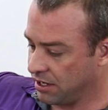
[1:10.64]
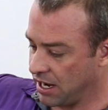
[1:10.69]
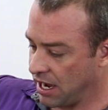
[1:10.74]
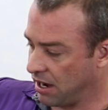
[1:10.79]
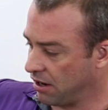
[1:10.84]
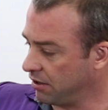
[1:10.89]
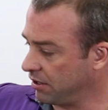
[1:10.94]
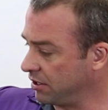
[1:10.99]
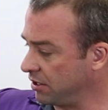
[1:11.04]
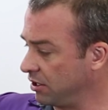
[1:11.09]

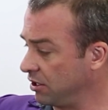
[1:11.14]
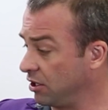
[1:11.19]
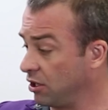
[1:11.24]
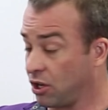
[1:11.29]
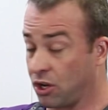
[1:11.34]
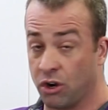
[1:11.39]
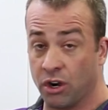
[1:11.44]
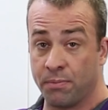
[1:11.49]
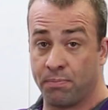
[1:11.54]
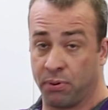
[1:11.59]
Now,
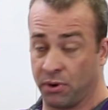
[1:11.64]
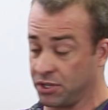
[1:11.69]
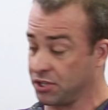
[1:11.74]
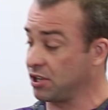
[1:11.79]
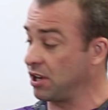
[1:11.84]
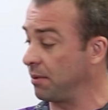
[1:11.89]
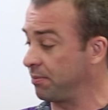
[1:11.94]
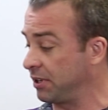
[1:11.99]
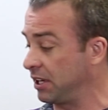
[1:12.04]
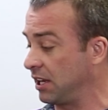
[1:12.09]
you could put
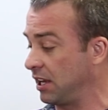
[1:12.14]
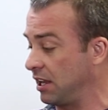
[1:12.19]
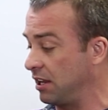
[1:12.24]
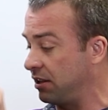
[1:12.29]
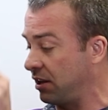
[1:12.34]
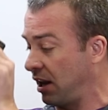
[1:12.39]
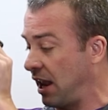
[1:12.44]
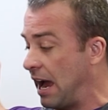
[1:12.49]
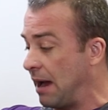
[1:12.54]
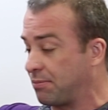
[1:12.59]
something
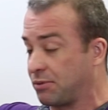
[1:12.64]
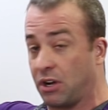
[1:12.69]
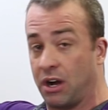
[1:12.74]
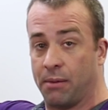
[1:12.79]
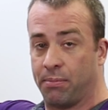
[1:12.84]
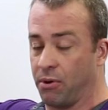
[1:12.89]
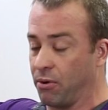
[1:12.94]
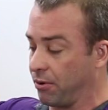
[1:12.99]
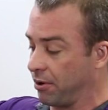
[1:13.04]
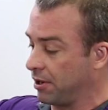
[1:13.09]
in the
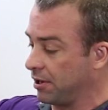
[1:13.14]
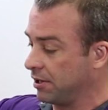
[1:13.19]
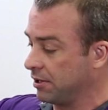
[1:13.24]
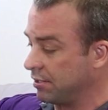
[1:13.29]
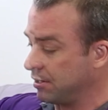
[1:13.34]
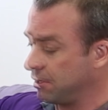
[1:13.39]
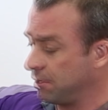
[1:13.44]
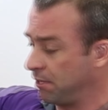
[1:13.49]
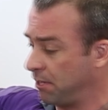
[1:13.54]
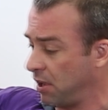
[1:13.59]
laptop holder,
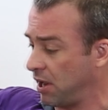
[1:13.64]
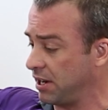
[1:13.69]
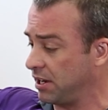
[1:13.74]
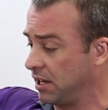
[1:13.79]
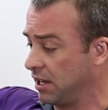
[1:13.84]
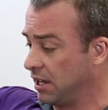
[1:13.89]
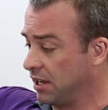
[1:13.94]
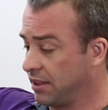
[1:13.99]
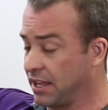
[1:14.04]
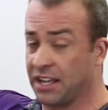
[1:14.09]

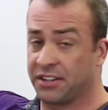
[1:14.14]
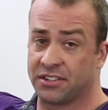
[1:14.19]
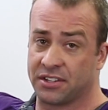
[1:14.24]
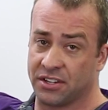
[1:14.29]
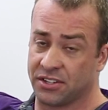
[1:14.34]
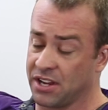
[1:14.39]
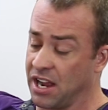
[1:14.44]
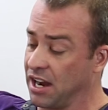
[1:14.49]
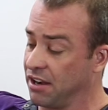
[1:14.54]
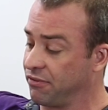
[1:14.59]
but that's
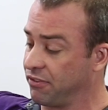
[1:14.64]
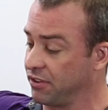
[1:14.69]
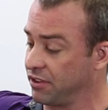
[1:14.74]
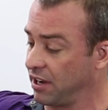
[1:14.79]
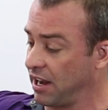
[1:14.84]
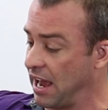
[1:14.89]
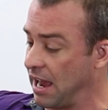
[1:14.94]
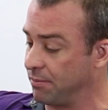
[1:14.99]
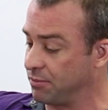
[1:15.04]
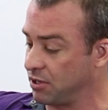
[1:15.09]
designed for
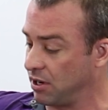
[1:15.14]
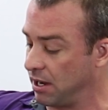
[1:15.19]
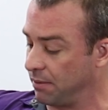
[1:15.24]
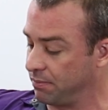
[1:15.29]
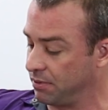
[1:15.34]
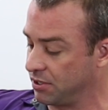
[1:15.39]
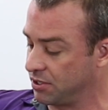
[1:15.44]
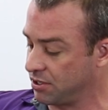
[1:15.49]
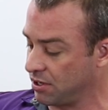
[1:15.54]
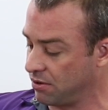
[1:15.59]
the
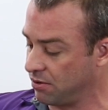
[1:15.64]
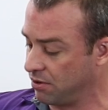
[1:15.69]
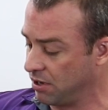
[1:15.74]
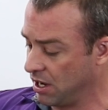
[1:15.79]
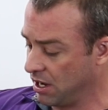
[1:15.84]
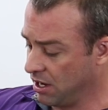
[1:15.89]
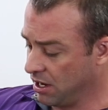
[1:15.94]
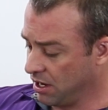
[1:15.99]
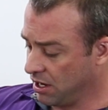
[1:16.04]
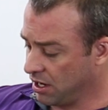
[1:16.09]
laptop. So
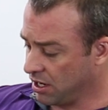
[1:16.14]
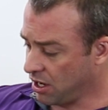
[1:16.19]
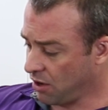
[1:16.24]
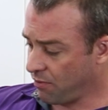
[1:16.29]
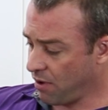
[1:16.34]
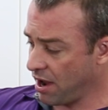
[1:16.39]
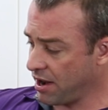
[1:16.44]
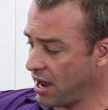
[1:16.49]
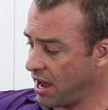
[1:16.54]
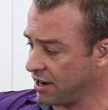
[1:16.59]
you
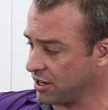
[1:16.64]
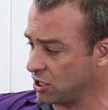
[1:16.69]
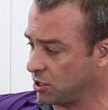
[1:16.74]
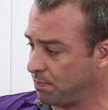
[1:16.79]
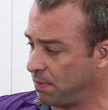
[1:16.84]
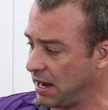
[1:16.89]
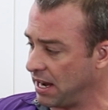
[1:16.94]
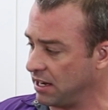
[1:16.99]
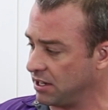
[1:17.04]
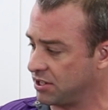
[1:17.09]
run out of
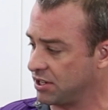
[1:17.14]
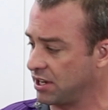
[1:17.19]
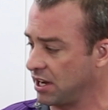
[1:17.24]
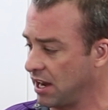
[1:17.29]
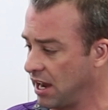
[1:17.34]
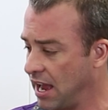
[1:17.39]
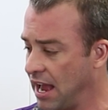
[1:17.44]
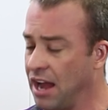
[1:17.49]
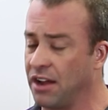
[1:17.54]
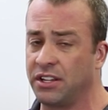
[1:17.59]
space,
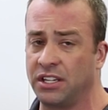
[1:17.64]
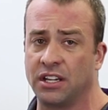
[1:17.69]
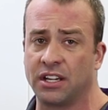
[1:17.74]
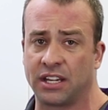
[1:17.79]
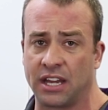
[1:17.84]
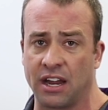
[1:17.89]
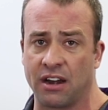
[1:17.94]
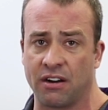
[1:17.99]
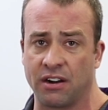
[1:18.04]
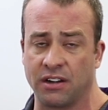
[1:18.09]
how do you
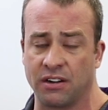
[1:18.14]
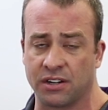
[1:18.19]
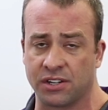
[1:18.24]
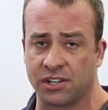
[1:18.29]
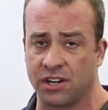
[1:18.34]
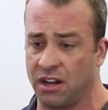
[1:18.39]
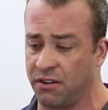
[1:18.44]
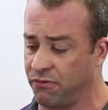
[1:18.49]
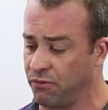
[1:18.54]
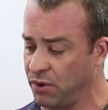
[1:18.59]
carry your
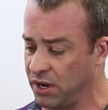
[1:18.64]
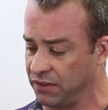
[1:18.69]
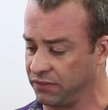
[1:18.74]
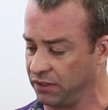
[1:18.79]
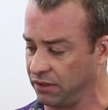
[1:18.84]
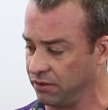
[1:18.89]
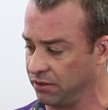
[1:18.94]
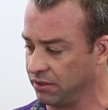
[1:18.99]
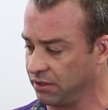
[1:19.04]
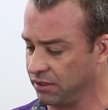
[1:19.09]
stuff
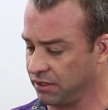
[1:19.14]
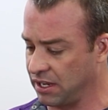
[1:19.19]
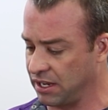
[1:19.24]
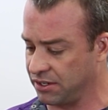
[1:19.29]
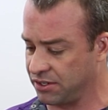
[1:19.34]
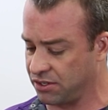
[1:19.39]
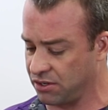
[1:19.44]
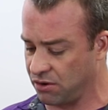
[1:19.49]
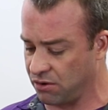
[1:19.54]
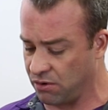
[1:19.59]
with you?
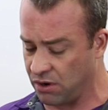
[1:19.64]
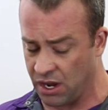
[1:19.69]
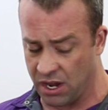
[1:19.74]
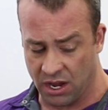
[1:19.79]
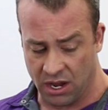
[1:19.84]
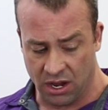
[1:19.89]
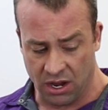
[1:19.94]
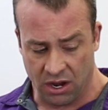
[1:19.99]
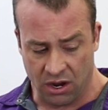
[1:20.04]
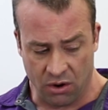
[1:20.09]
That's, so
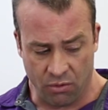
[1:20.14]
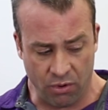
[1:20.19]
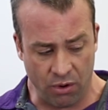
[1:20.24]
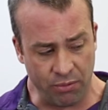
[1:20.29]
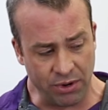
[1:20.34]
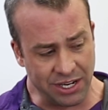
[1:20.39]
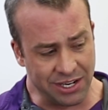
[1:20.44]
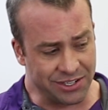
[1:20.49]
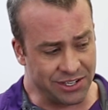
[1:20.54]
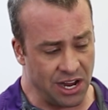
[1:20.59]

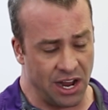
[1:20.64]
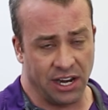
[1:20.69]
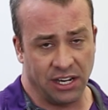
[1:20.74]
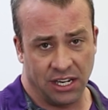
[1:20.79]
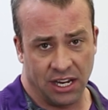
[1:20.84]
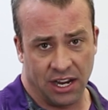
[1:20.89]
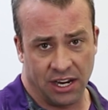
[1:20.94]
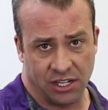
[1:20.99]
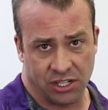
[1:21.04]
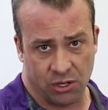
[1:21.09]
when we
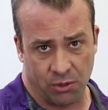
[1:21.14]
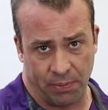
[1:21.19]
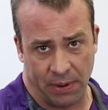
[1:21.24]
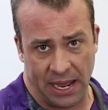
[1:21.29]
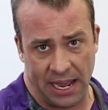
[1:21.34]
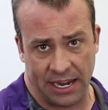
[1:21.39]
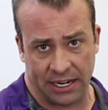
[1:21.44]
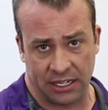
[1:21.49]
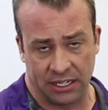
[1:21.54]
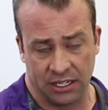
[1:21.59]
designed the I S O
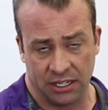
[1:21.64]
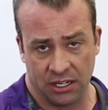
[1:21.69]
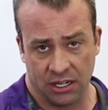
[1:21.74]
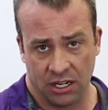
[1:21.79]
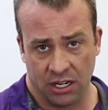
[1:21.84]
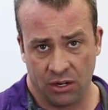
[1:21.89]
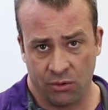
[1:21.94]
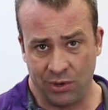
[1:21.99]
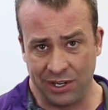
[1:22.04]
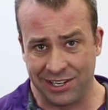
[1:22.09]
pack,
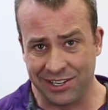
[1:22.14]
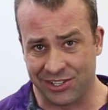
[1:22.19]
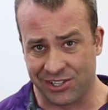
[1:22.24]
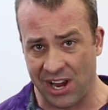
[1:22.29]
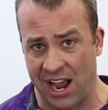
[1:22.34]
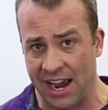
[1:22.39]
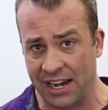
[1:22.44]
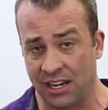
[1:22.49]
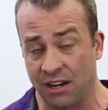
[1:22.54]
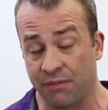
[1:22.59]
we
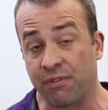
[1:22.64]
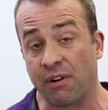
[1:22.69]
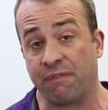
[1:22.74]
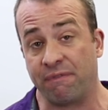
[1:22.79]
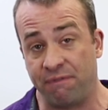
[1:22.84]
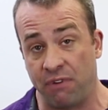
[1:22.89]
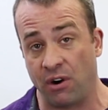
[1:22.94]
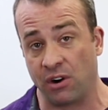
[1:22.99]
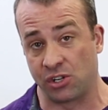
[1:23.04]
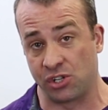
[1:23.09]
designed it for
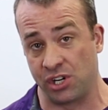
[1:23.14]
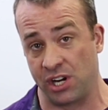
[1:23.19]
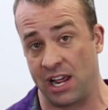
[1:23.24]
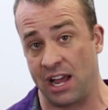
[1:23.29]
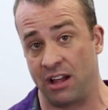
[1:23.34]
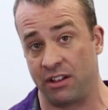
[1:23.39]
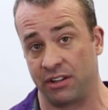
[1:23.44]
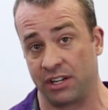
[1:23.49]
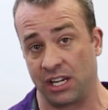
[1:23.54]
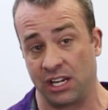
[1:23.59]

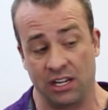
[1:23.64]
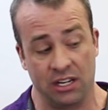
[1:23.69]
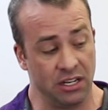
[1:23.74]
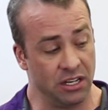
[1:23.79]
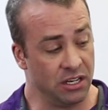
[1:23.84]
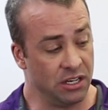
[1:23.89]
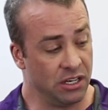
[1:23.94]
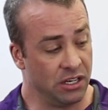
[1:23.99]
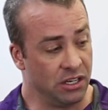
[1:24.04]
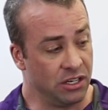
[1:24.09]
functionality.
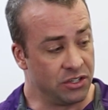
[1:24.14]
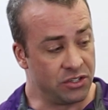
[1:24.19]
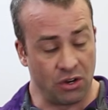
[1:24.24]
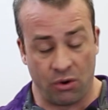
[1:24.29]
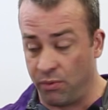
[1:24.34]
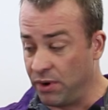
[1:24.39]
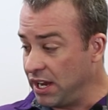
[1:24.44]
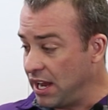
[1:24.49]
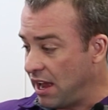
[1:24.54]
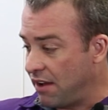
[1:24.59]

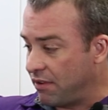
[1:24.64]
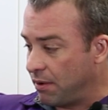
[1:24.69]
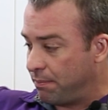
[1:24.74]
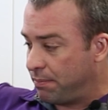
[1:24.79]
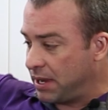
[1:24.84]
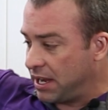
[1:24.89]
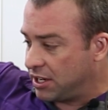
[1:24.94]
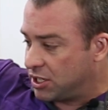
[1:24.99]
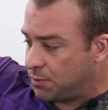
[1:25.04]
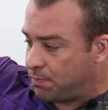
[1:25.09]
So we have a
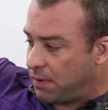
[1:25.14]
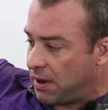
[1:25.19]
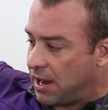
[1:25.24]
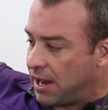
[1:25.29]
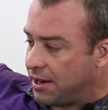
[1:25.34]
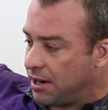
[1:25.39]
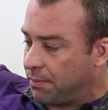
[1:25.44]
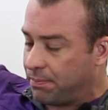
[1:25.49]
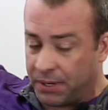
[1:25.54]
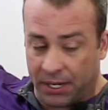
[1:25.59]
big
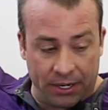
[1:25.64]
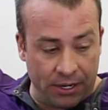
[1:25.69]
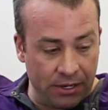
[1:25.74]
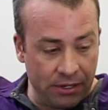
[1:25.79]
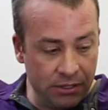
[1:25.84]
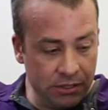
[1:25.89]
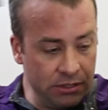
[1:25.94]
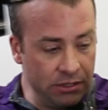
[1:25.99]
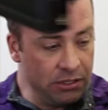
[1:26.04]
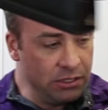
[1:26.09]
spot up
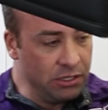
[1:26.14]
here